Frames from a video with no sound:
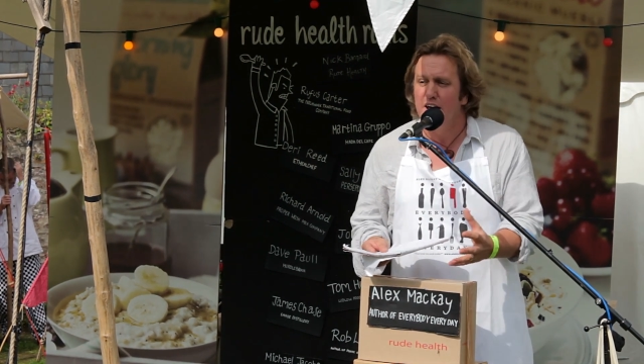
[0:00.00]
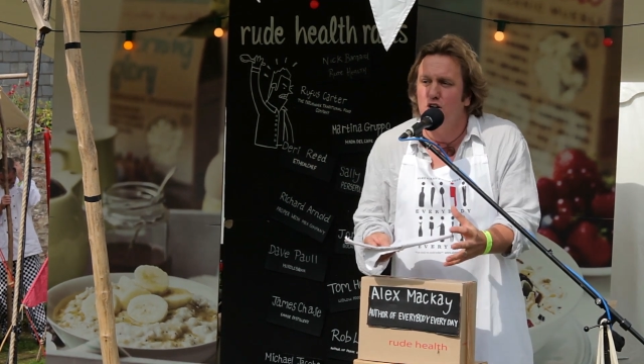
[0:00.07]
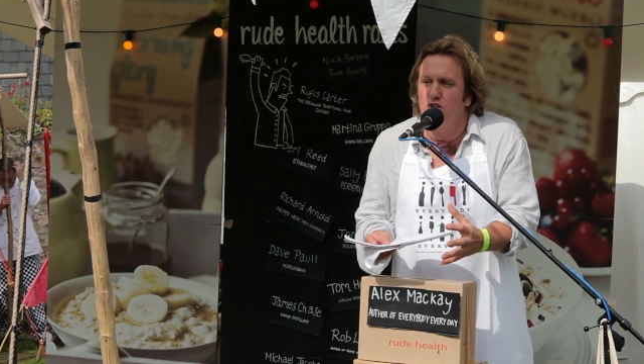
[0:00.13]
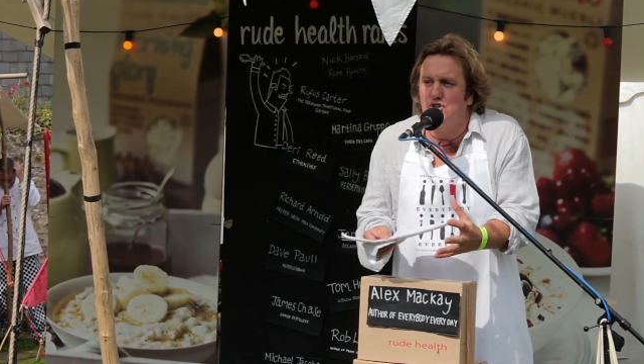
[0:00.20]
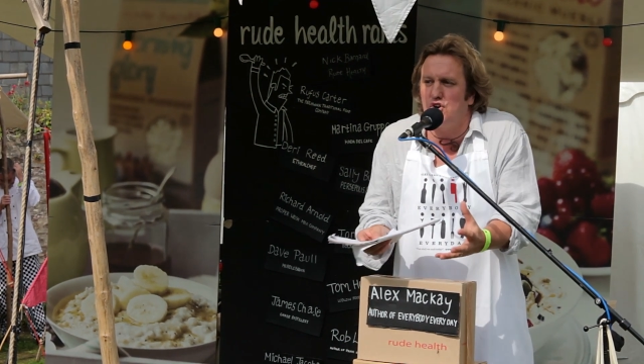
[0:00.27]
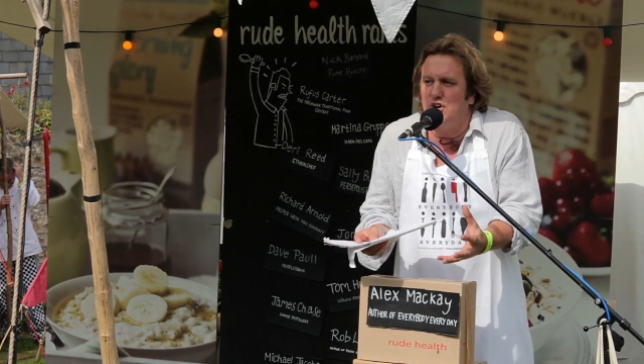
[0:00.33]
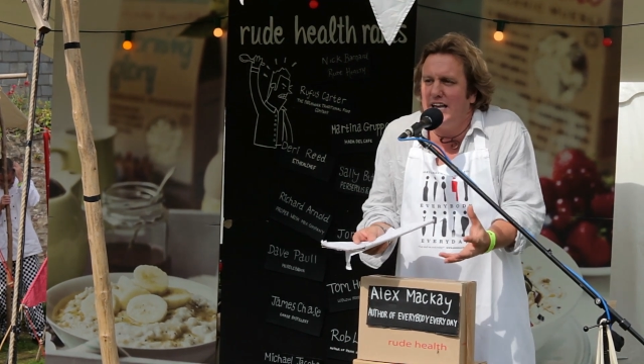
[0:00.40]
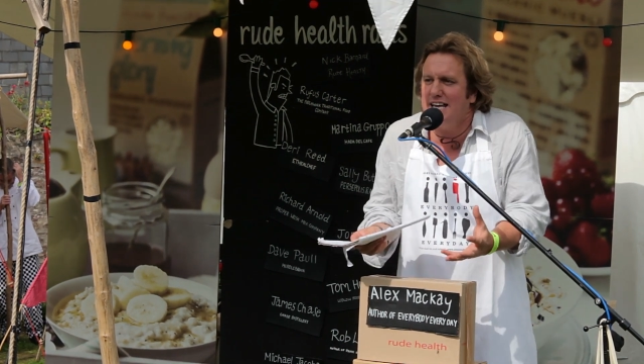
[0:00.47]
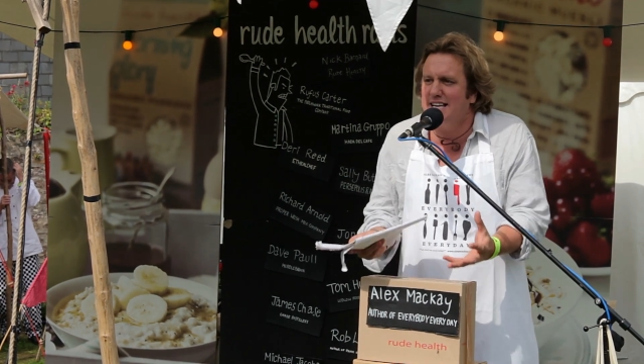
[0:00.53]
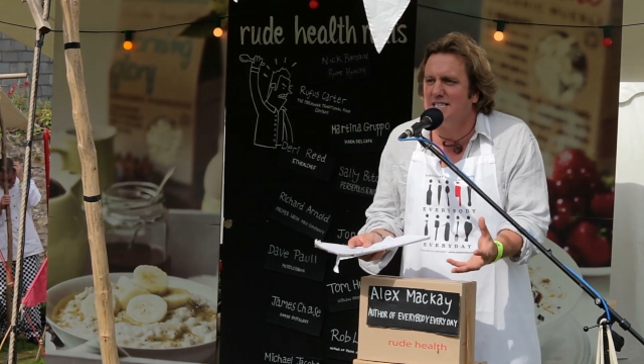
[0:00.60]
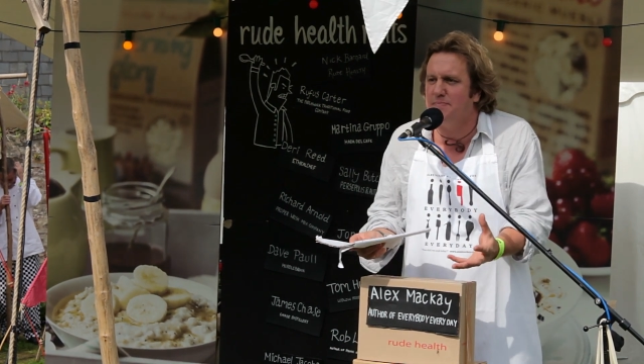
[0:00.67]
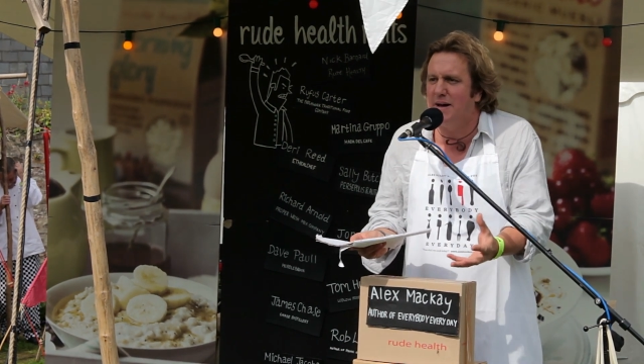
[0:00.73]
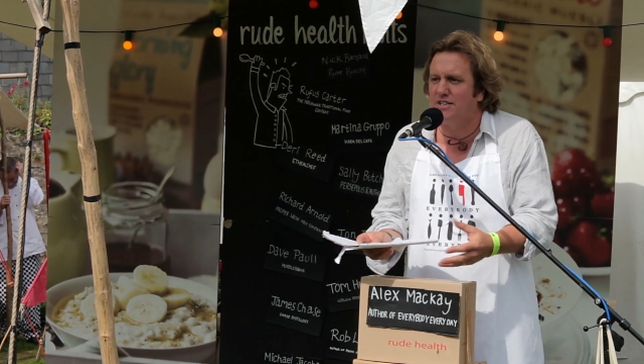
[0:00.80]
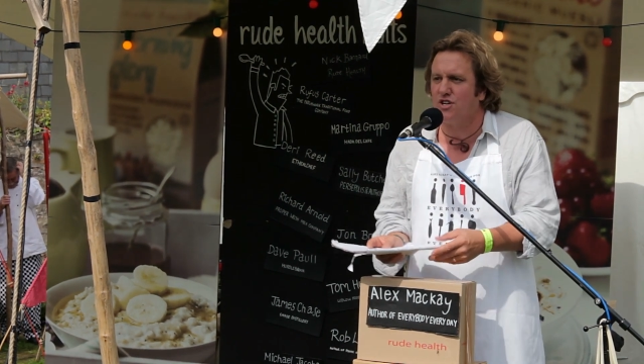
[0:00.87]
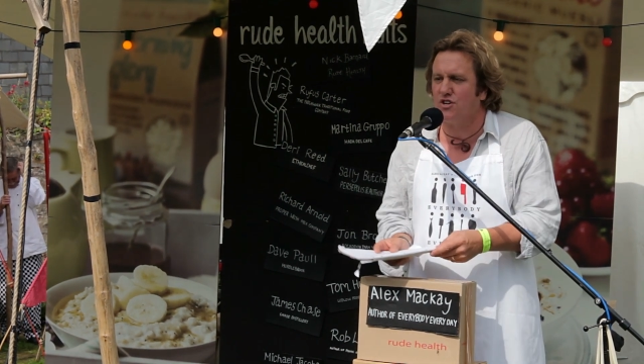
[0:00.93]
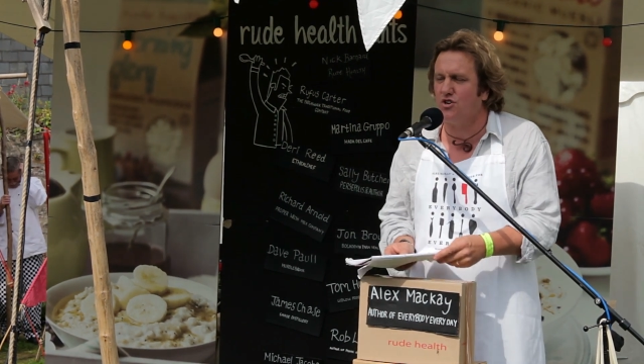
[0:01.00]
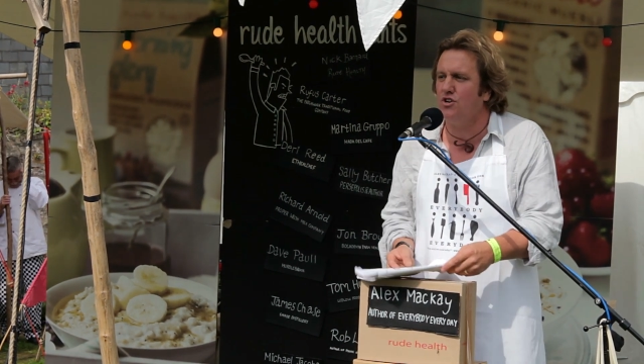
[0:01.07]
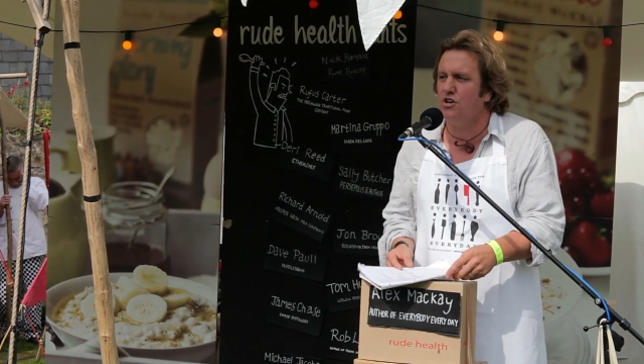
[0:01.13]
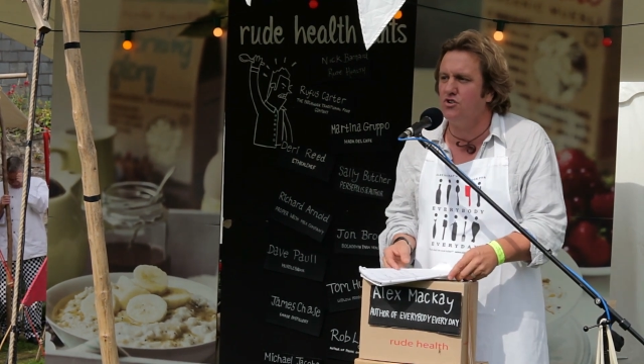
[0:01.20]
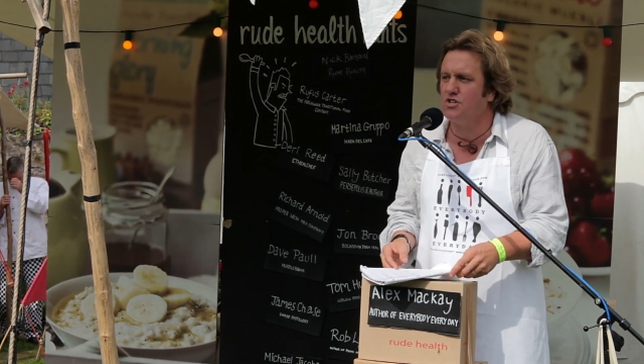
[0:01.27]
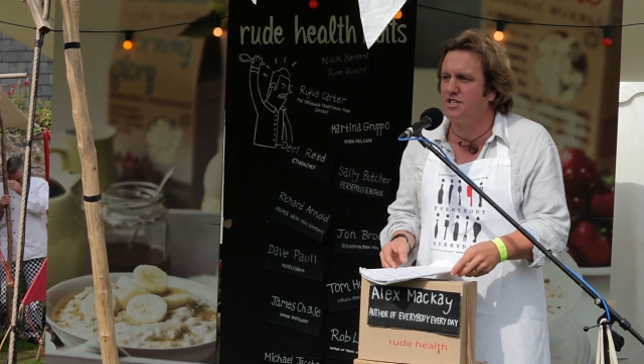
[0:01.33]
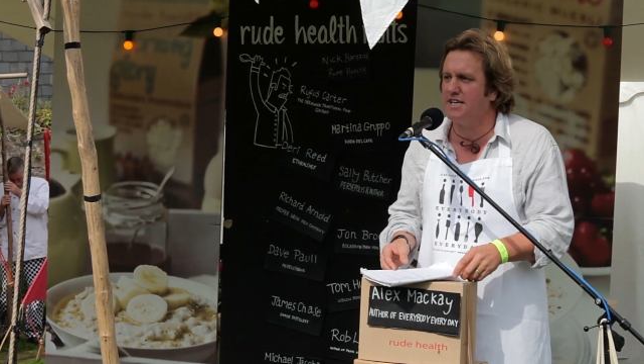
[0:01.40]
Because cooking is magic. You
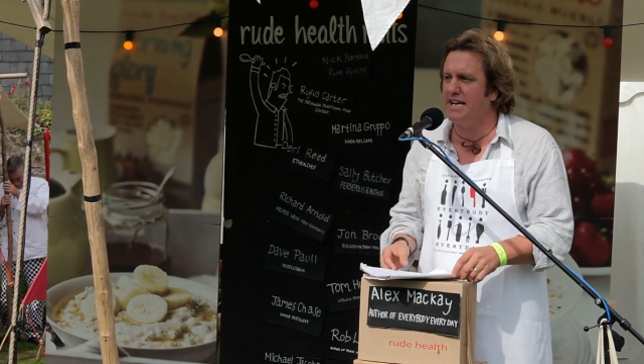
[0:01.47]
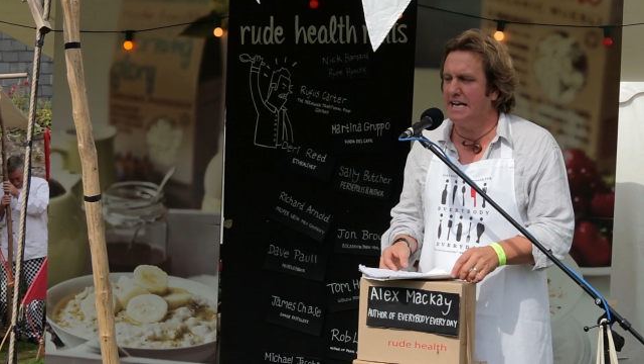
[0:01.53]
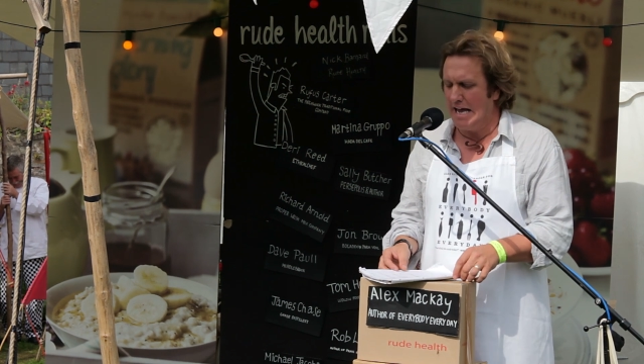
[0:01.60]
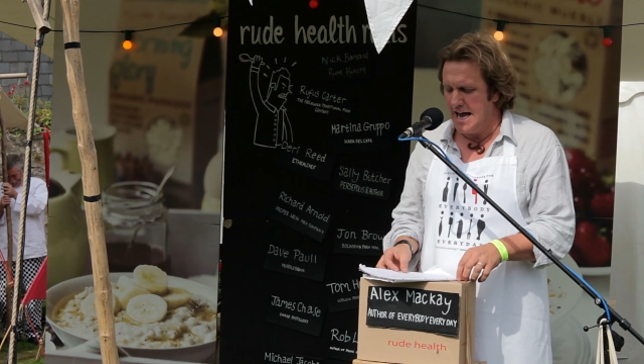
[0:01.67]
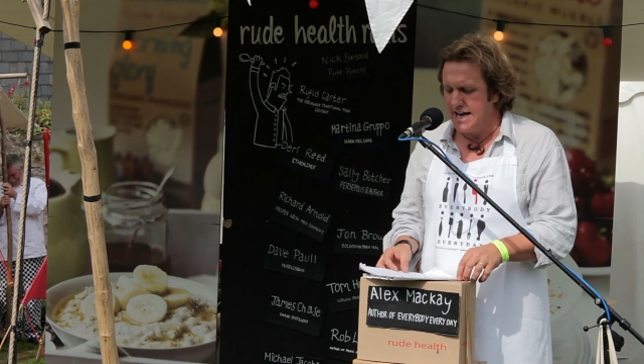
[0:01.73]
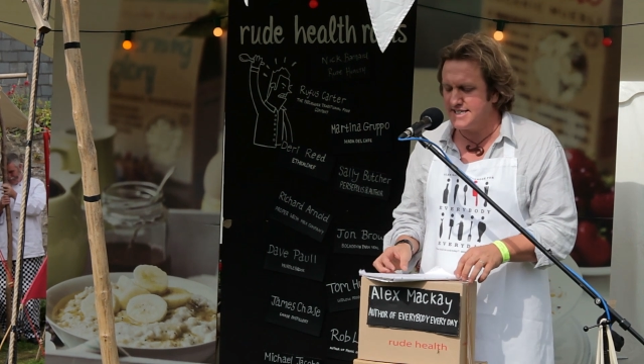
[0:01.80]
know, you see